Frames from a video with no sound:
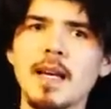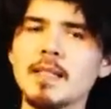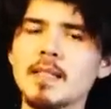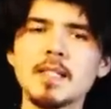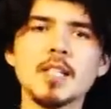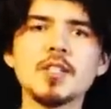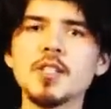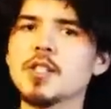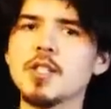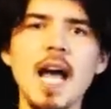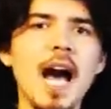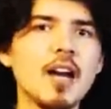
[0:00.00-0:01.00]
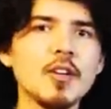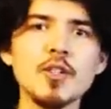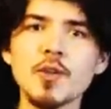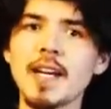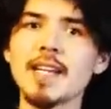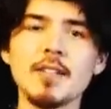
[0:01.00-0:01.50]
It's essentially just how to
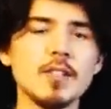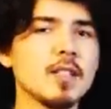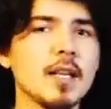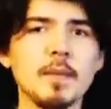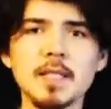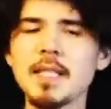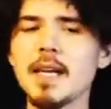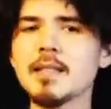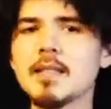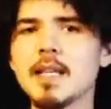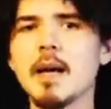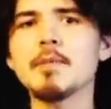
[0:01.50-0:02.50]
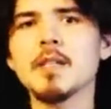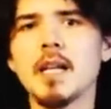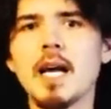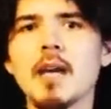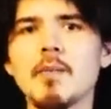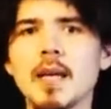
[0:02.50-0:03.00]
train. There's going to be 10 steps on
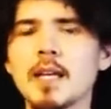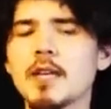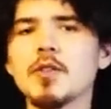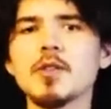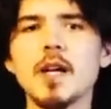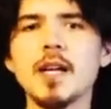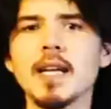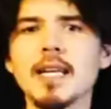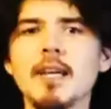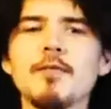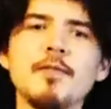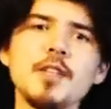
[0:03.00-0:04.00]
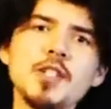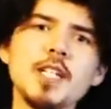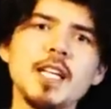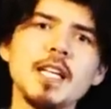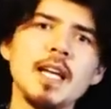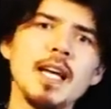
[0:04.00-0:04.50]
how to make your training
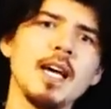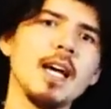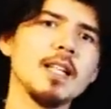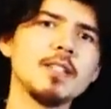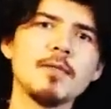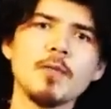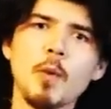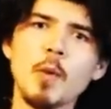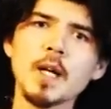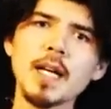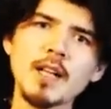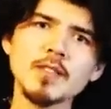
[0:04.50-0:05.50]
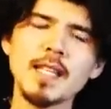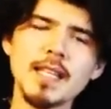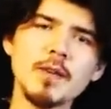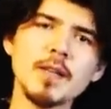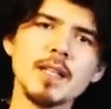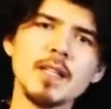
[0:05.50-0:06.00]
efficient, different workouts that
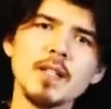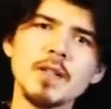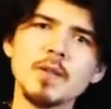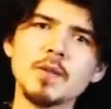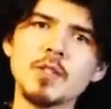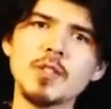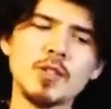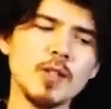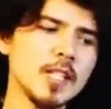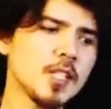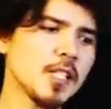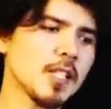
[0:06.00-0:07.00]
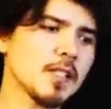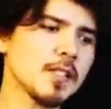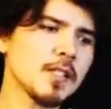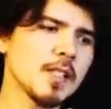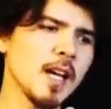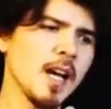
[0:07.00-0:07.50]
you can do,
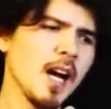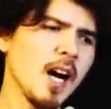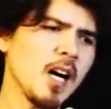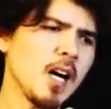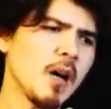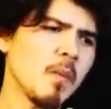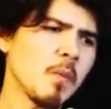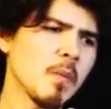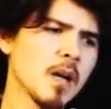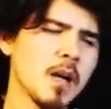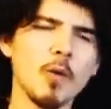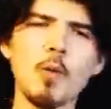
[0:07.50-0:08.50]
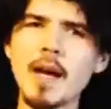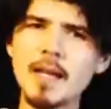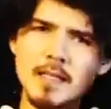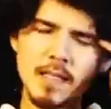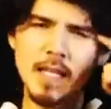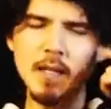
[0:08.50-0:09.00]
stretches, um,
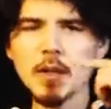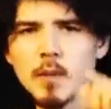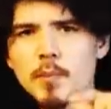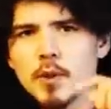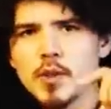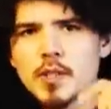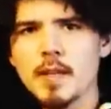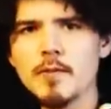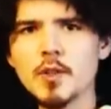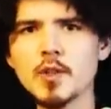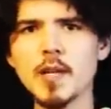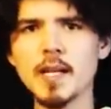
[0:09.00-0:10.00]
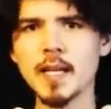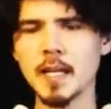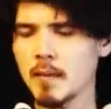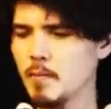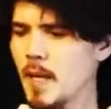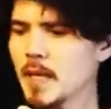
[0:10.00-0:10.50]
ways that you can perceive your training
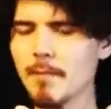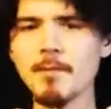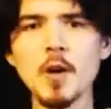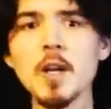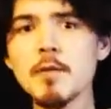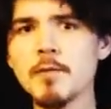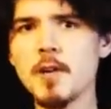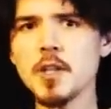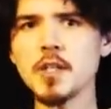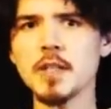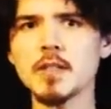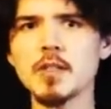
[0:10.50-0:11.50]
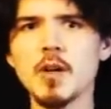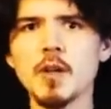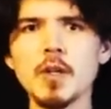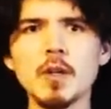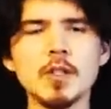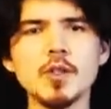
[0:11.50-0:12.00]
and make it very efficient so
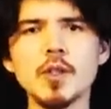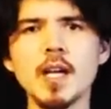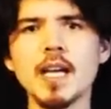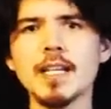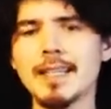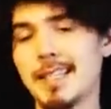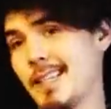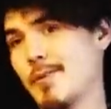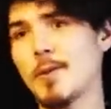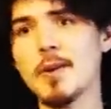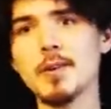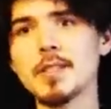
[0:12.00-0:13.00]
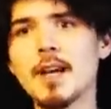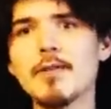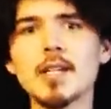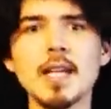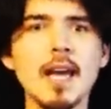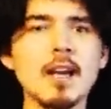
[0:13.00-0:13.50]
you can train, whether it's
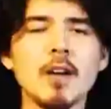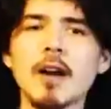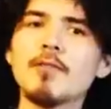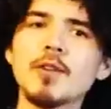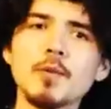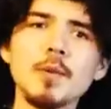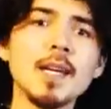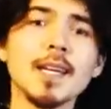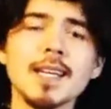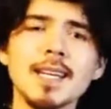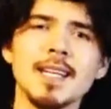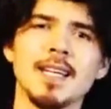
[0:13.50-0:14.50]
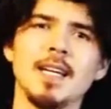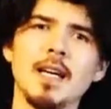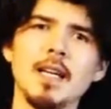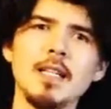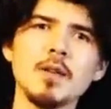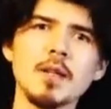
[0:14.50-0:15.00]
every day or every week,
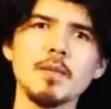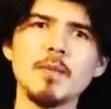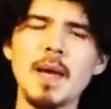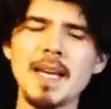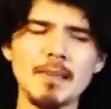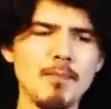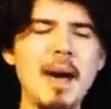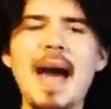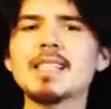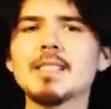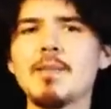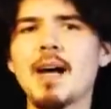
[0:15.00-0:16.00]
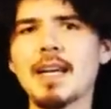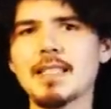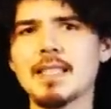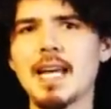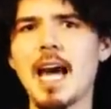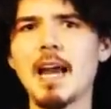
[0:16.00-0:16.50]
you can make
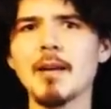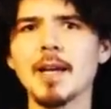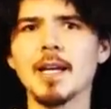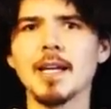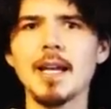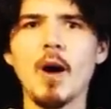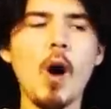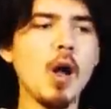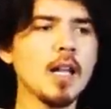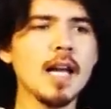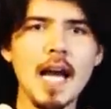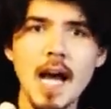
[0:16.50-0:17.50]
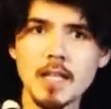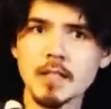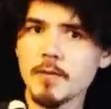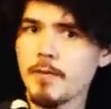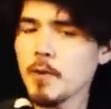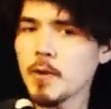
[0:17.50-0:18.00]
maximize that. Now all I
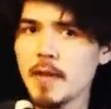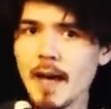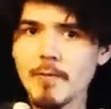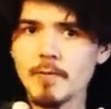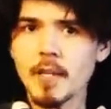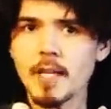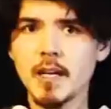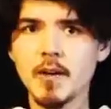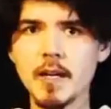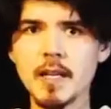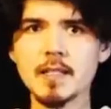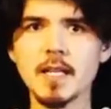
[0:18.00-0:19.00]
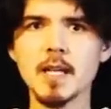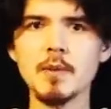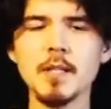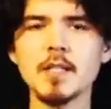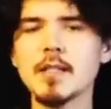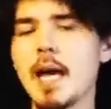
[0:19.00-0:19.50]
ask for that video is going to
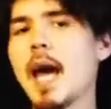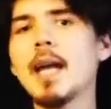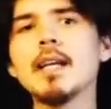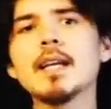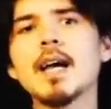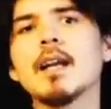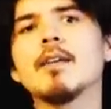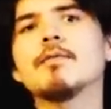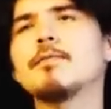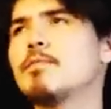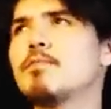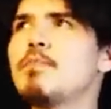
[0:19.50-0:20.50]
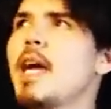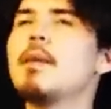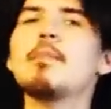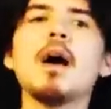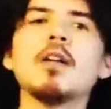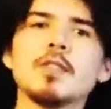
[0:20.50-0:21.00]
be just any kind of
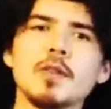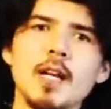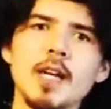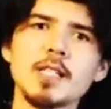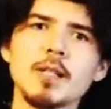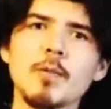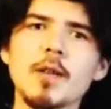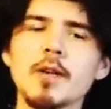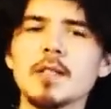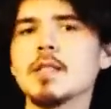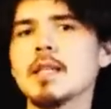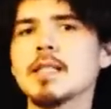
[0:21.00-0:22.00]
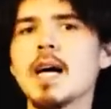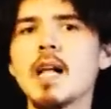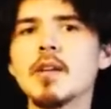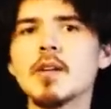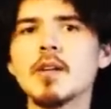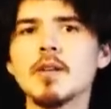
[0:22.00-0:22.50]
PayPal donation, whether it's a
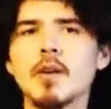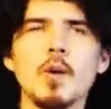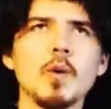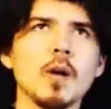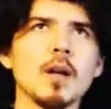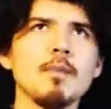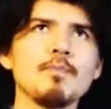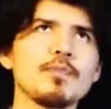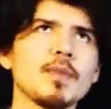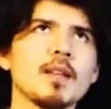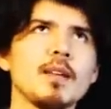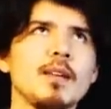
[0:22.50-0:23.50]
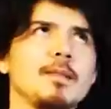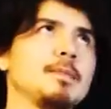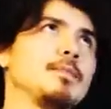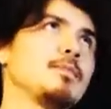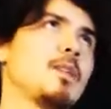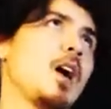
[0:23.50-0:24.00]
dollar or
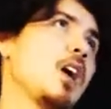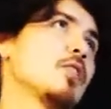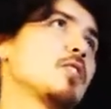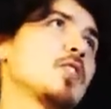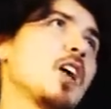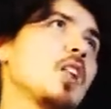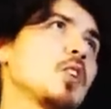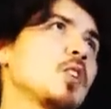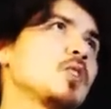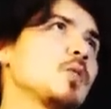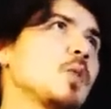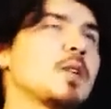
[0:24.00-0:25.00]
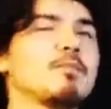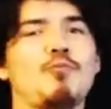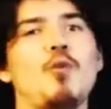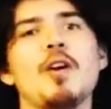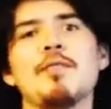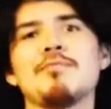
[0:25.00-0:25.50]
$100 or
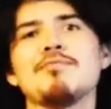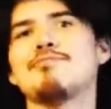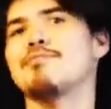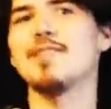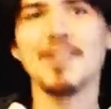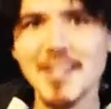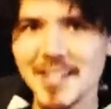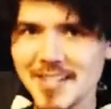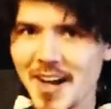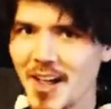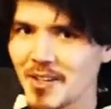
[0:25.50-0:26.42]
$1 million.